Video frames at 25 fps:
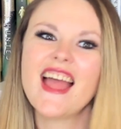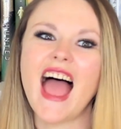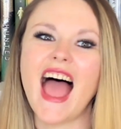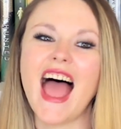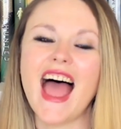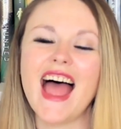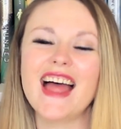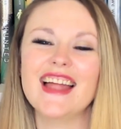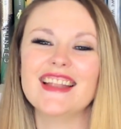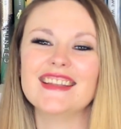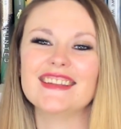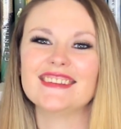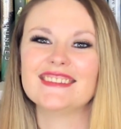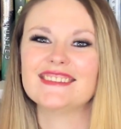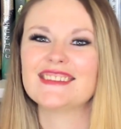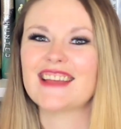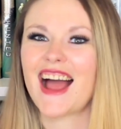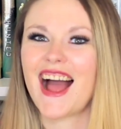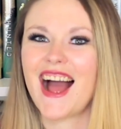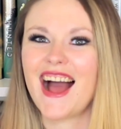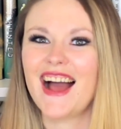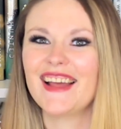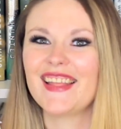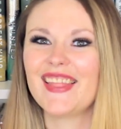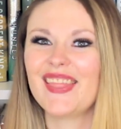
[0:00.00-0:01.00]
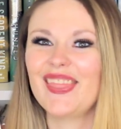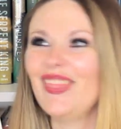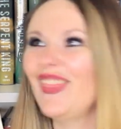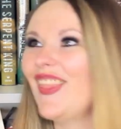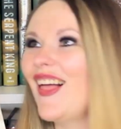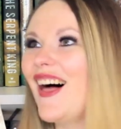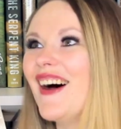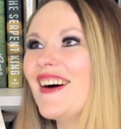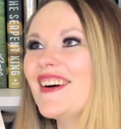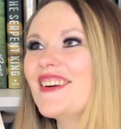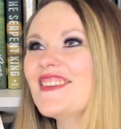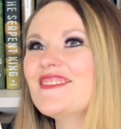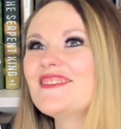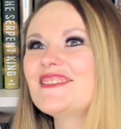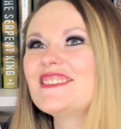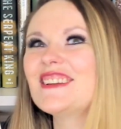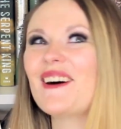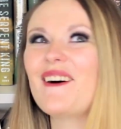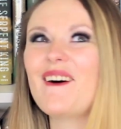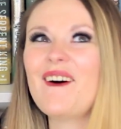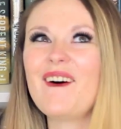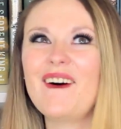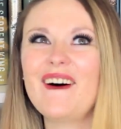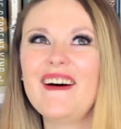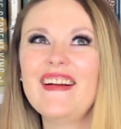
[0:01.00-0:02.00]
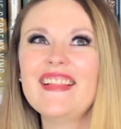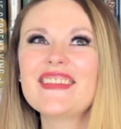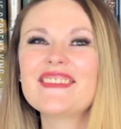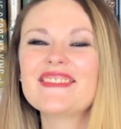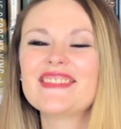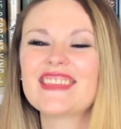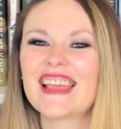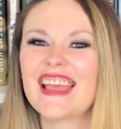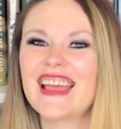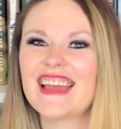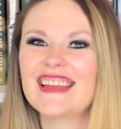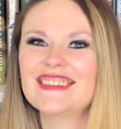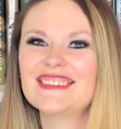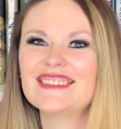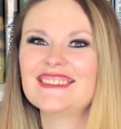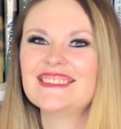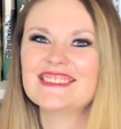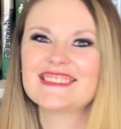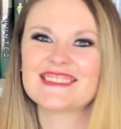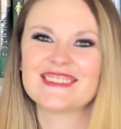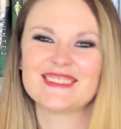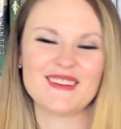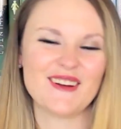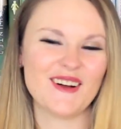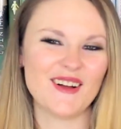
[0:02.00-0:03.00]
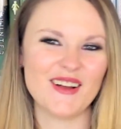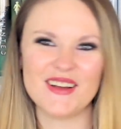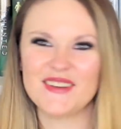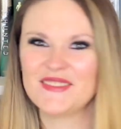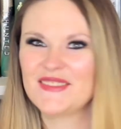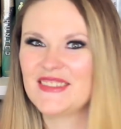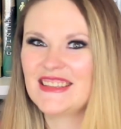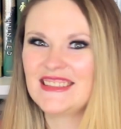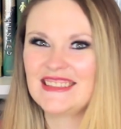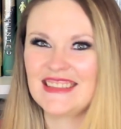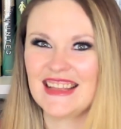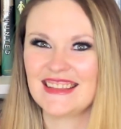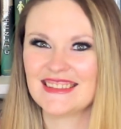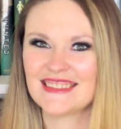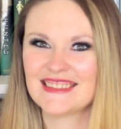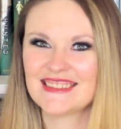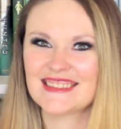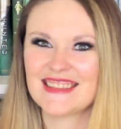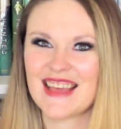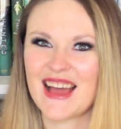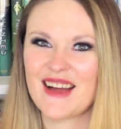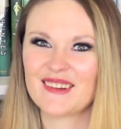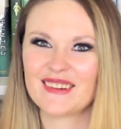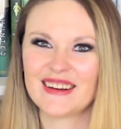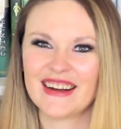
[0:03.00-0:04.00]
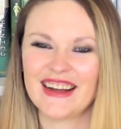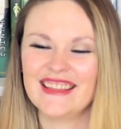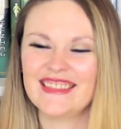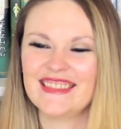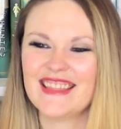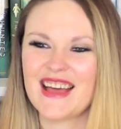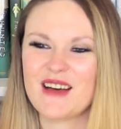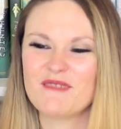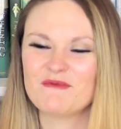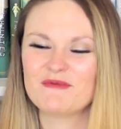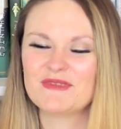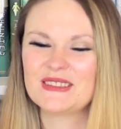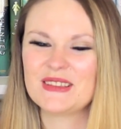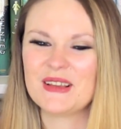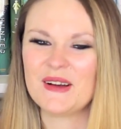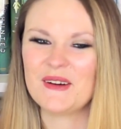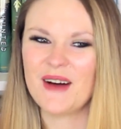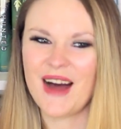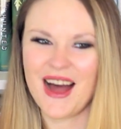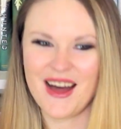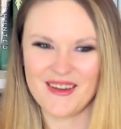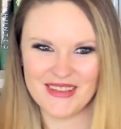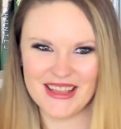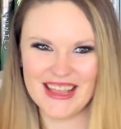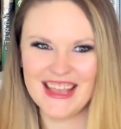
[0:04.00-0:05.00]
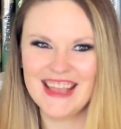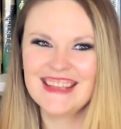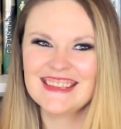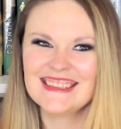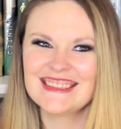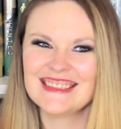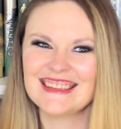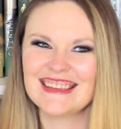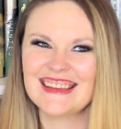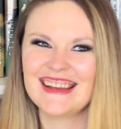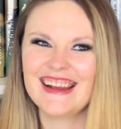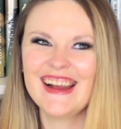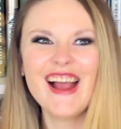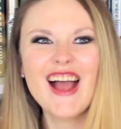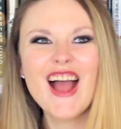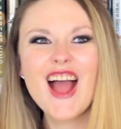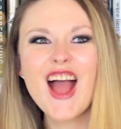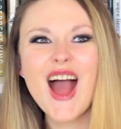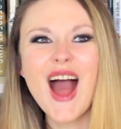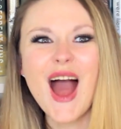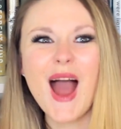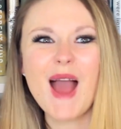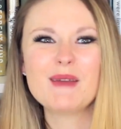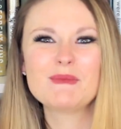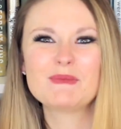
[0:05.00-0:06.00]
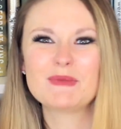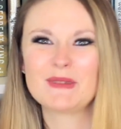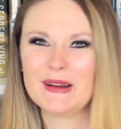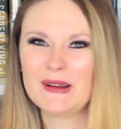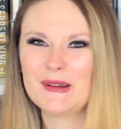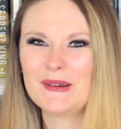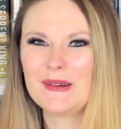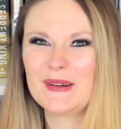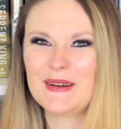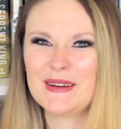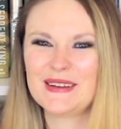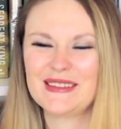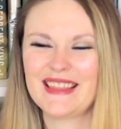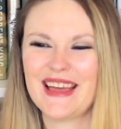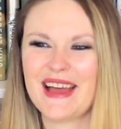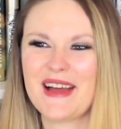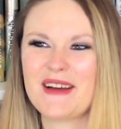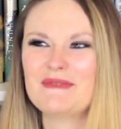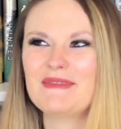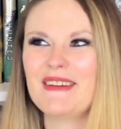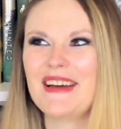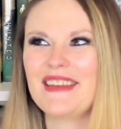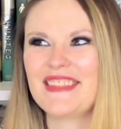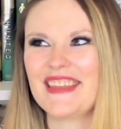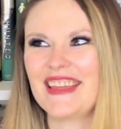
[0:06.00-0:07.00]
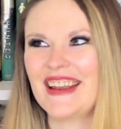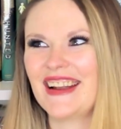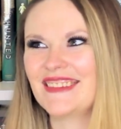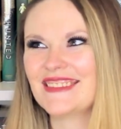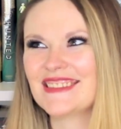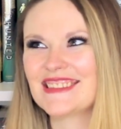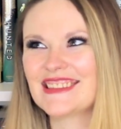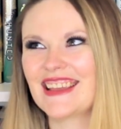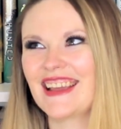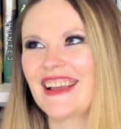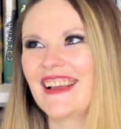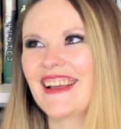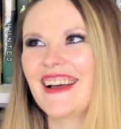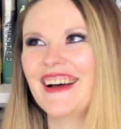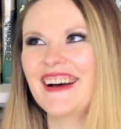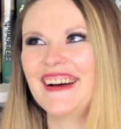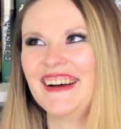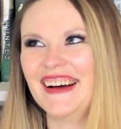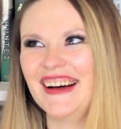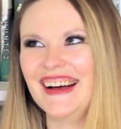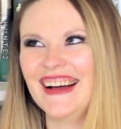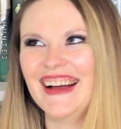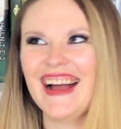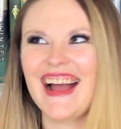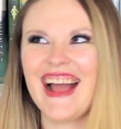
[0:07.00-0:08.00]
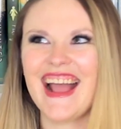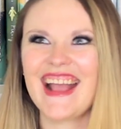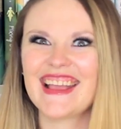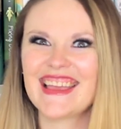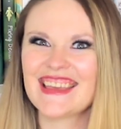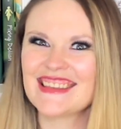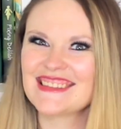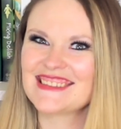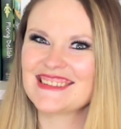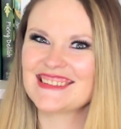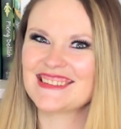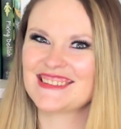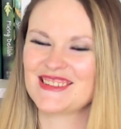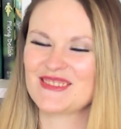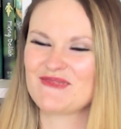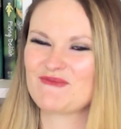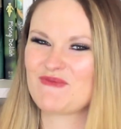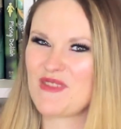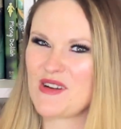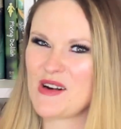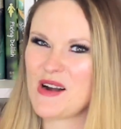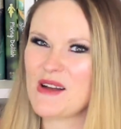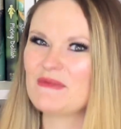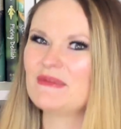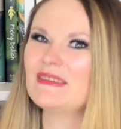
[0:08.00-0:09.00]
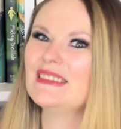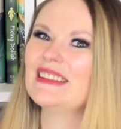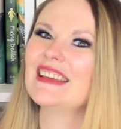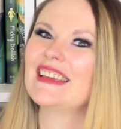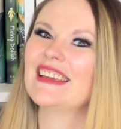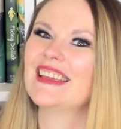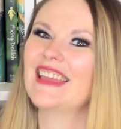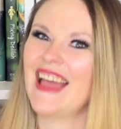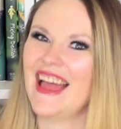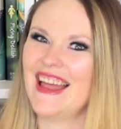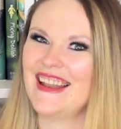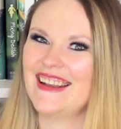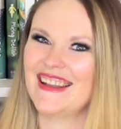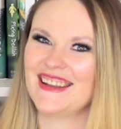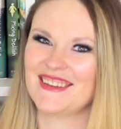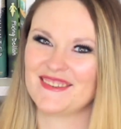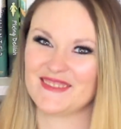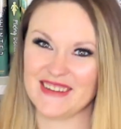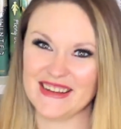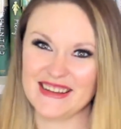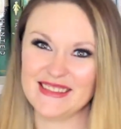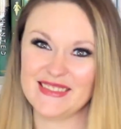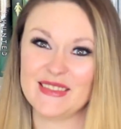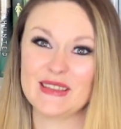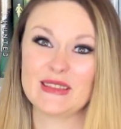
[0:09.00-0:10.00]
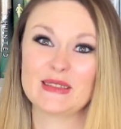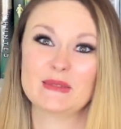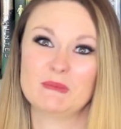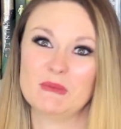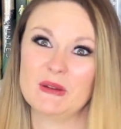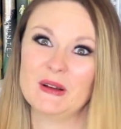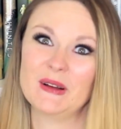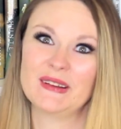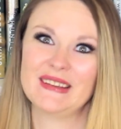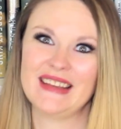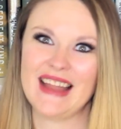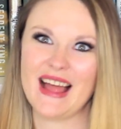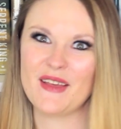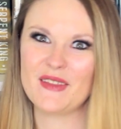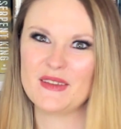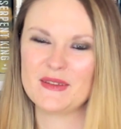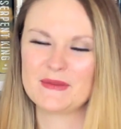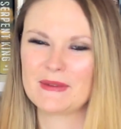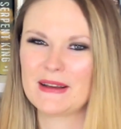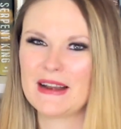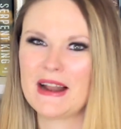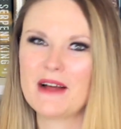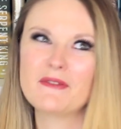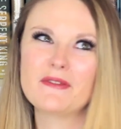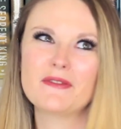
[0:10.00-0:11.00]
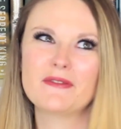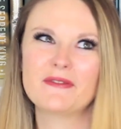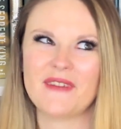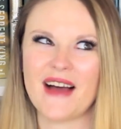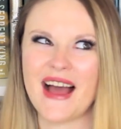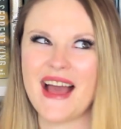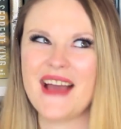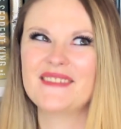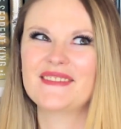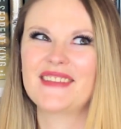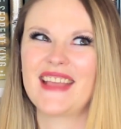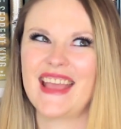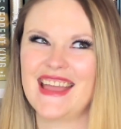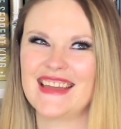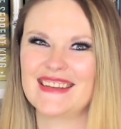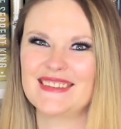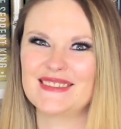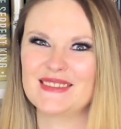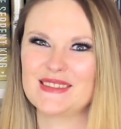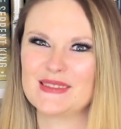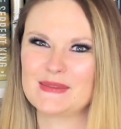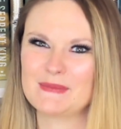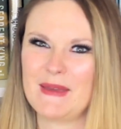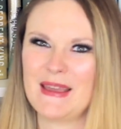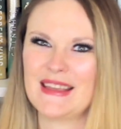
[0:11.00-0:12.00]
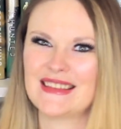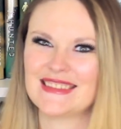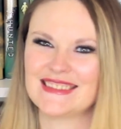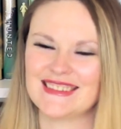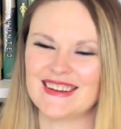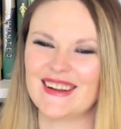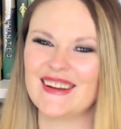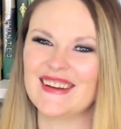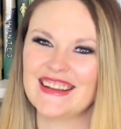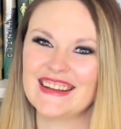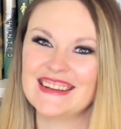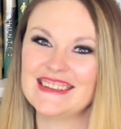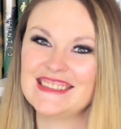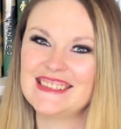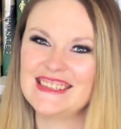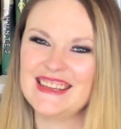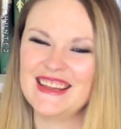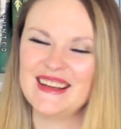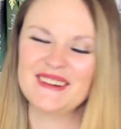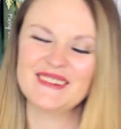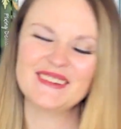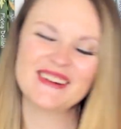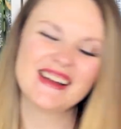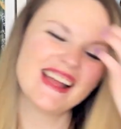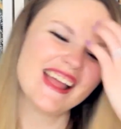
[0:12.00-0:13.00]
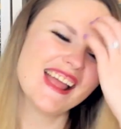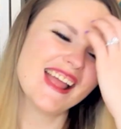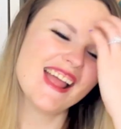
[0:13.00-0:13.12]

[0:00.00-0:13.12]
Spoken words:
And I loved all of the candles and all of the scents that were in them. So obviously I pre-ordered them and then I was like, huh, I guess I should probably get and read this book now that I'm gonna have 5 candles based on it too.